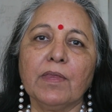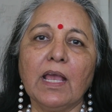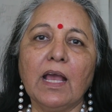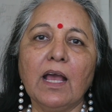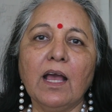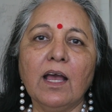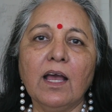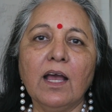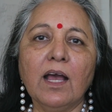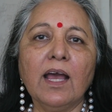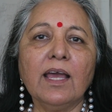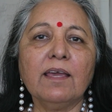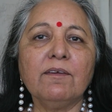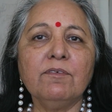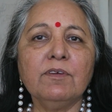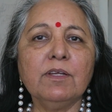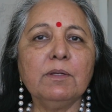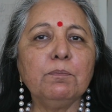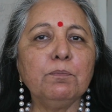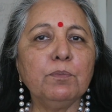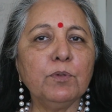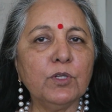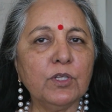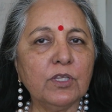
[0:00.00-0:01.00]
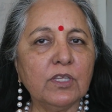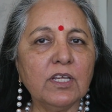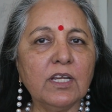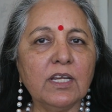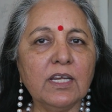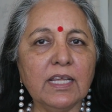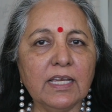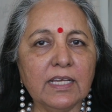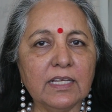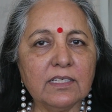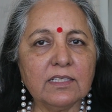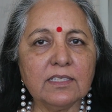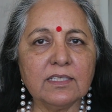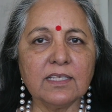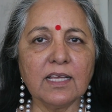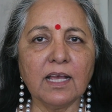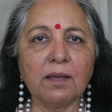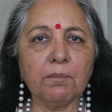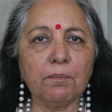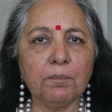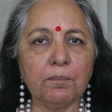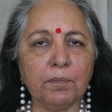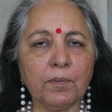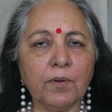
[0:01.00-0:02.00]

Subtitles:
I will put the links up,